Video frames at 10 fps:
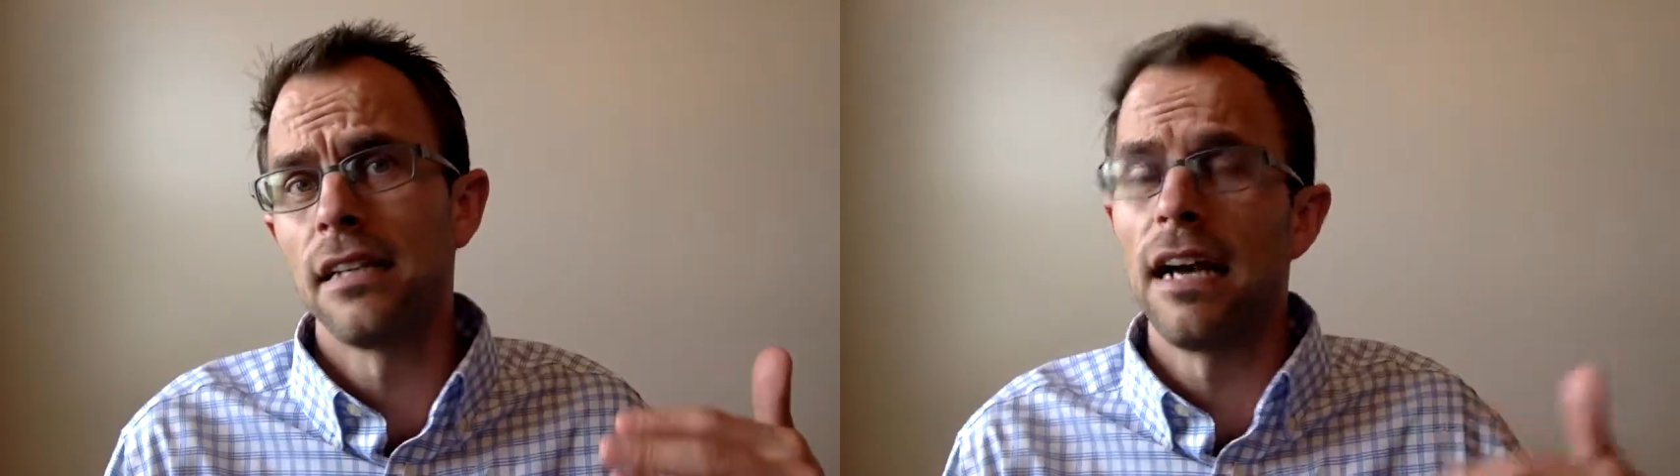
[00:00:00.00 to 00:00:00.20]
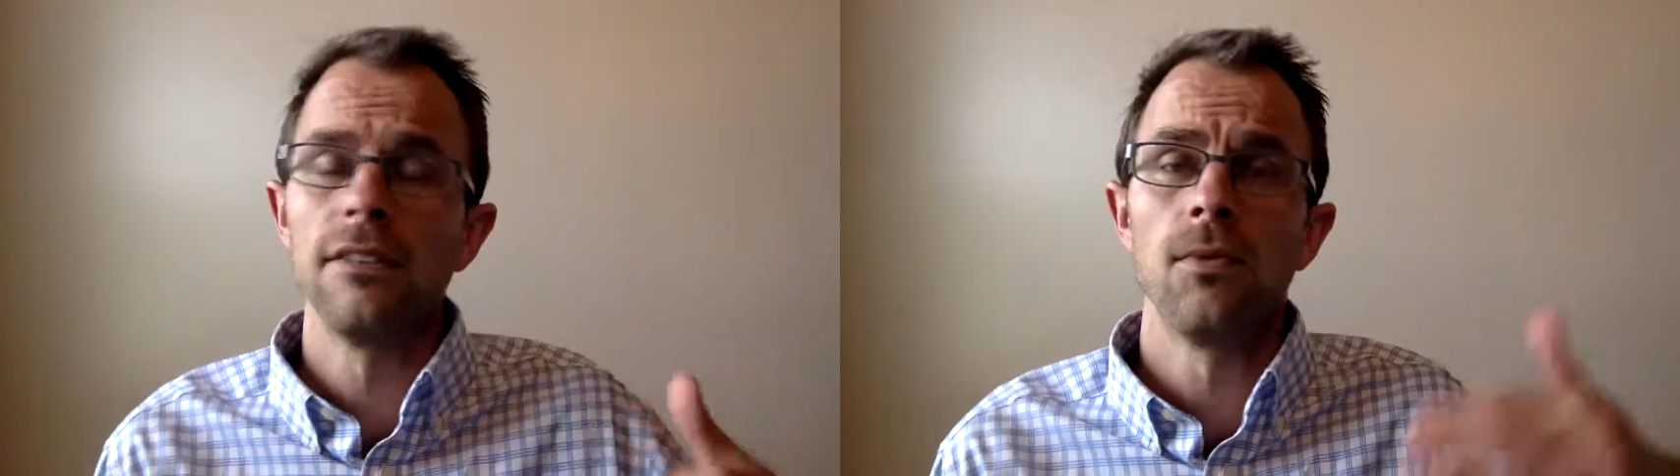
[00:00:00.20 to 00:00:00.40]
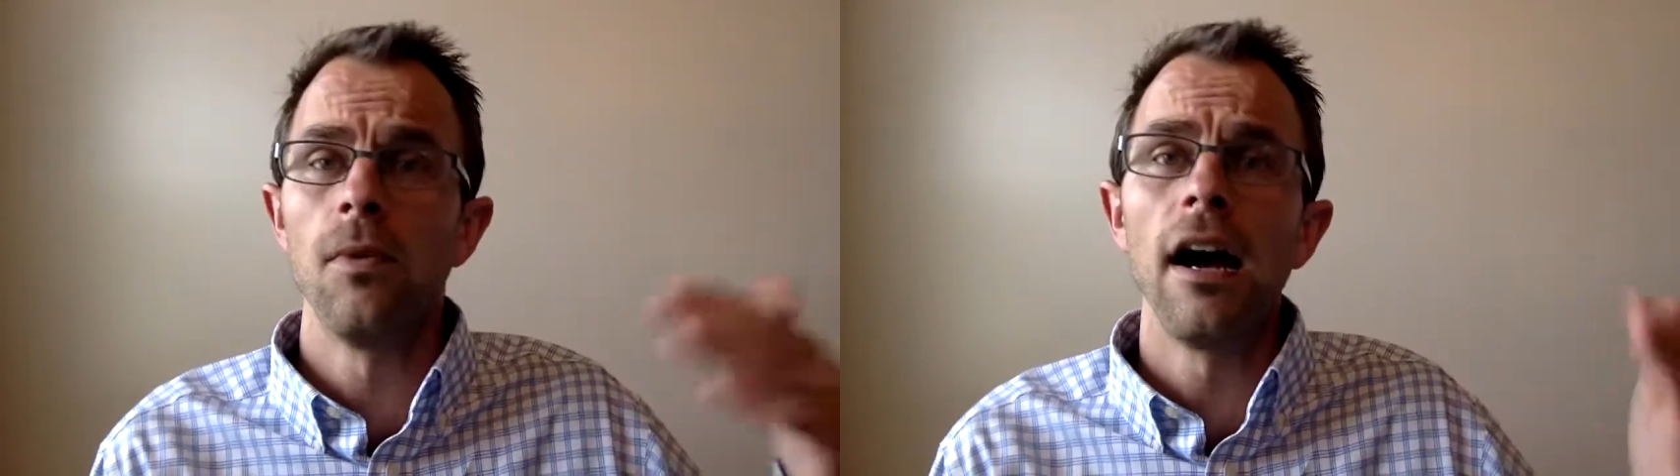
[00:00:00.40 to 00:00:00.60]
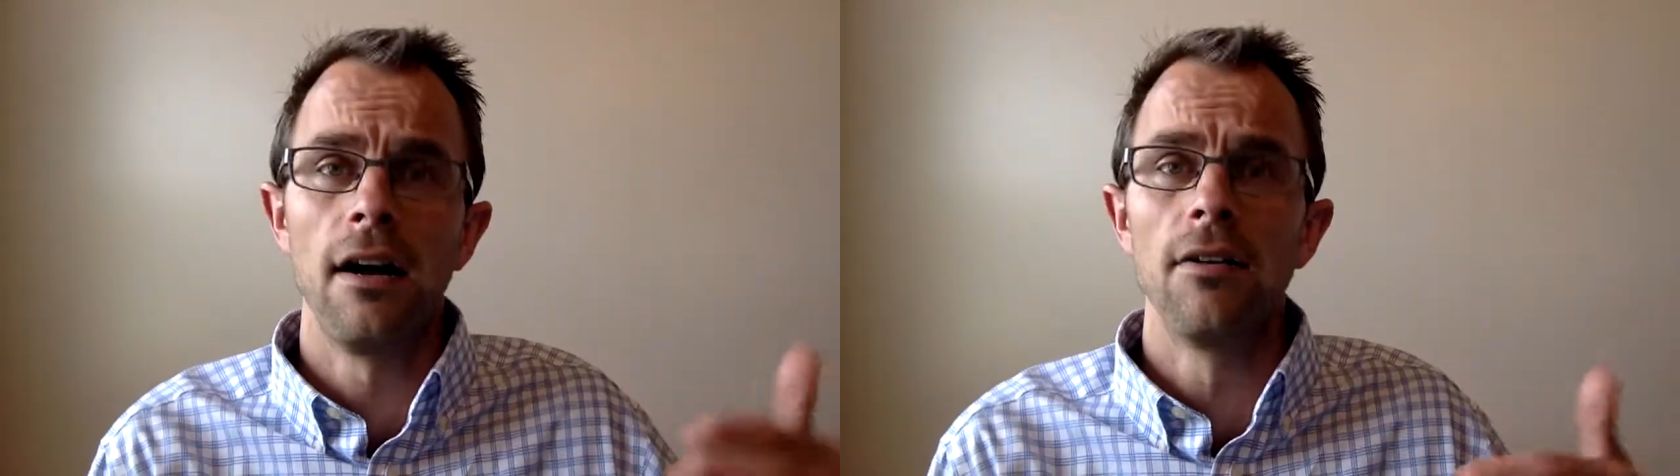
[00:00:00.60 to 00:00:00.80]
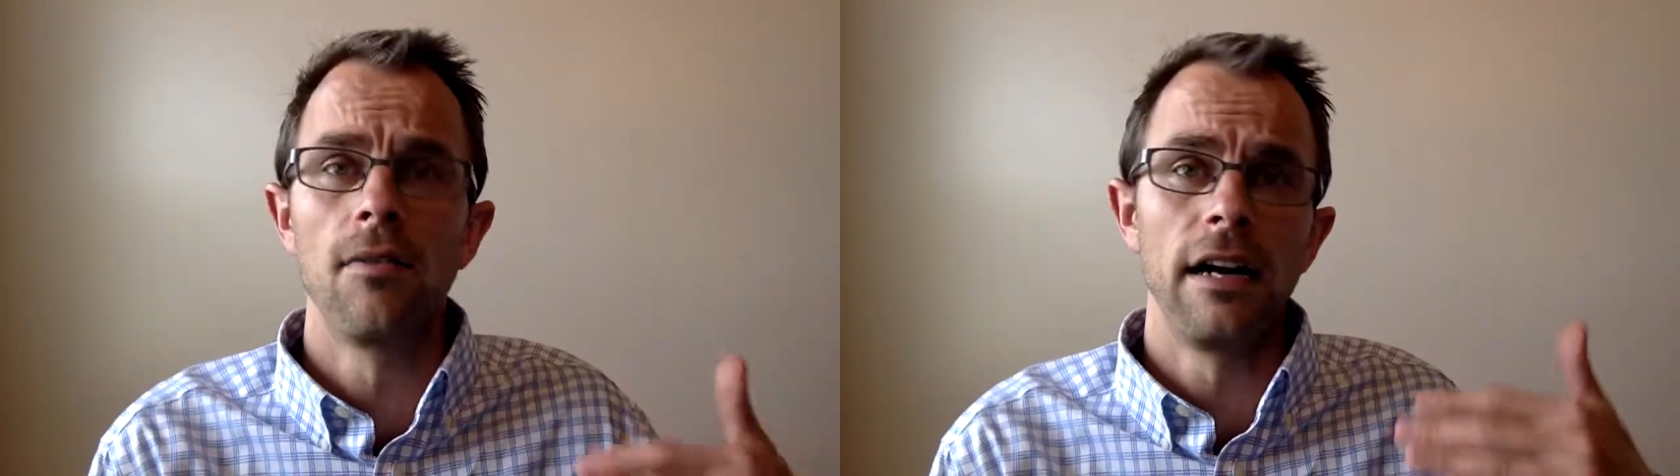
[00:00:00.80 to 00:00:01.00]
as
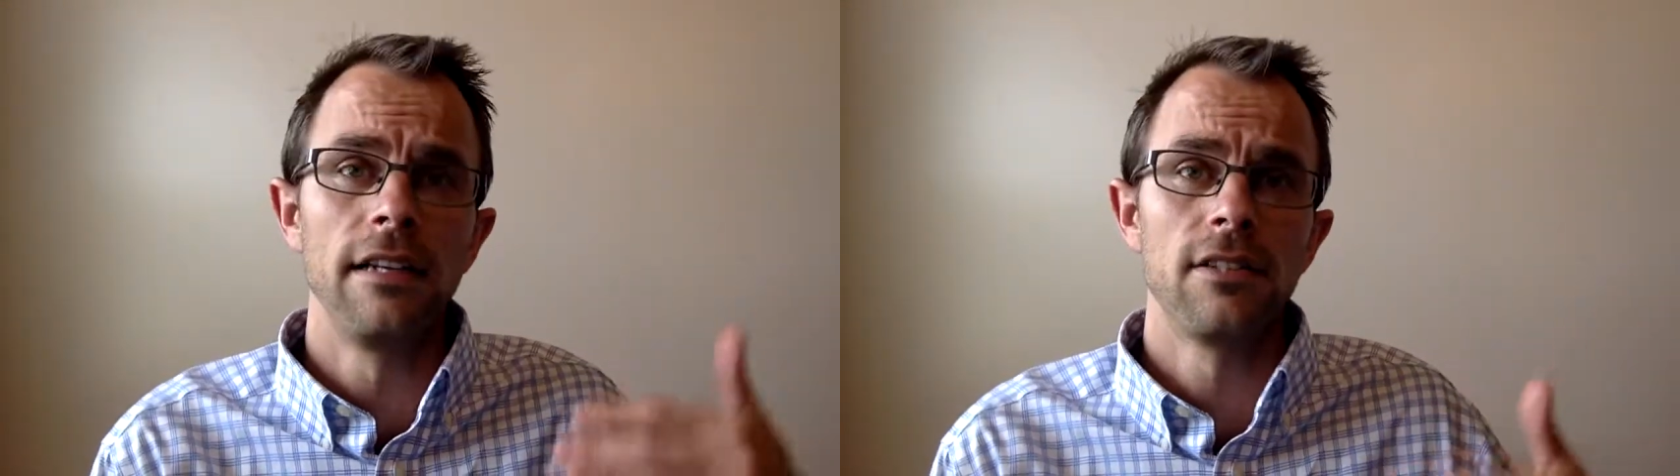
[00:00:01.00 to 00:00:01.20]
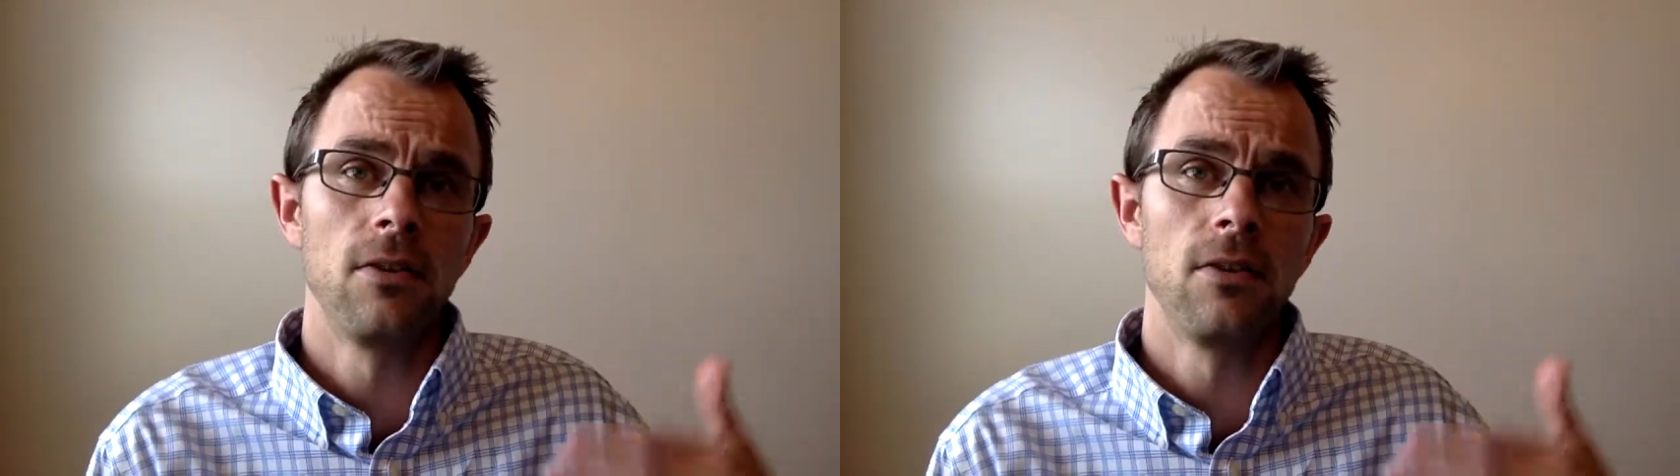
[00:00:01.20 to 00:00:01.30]
well, right?